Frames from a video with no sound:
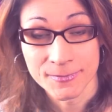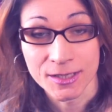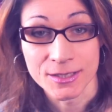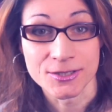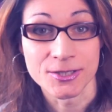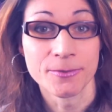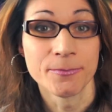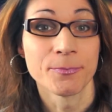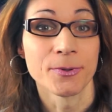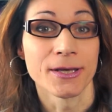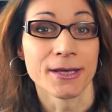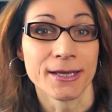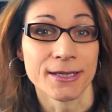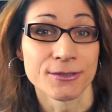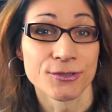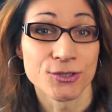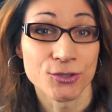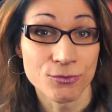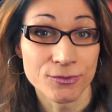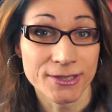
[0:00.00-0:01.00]
Simply
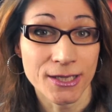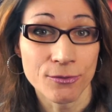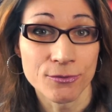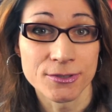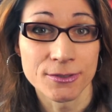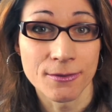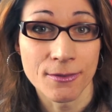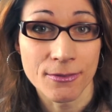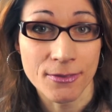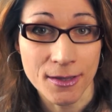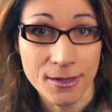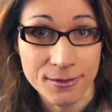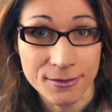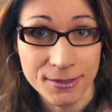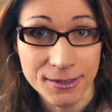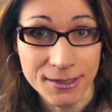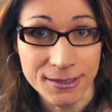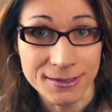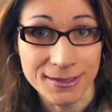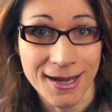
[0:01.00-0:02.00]
in two thousand
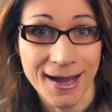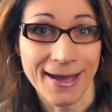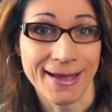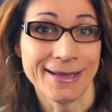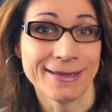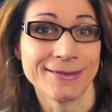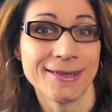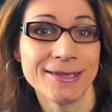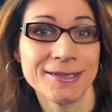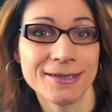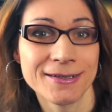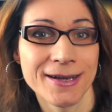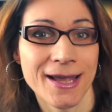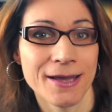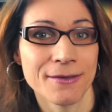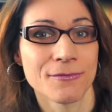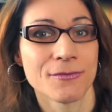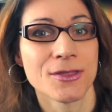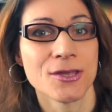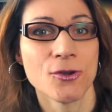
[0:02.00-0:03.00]
thirteen I didn't
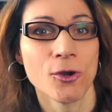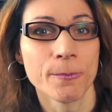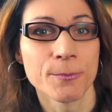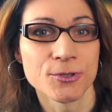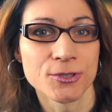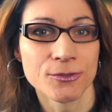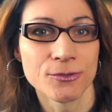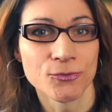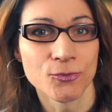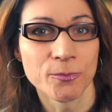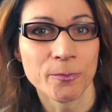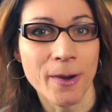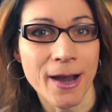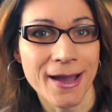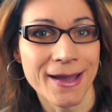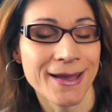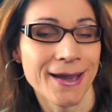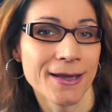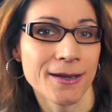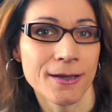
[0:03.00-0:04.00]
have the option to
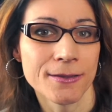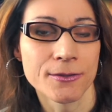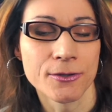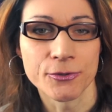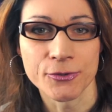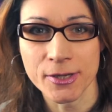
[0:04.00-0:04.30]
buy another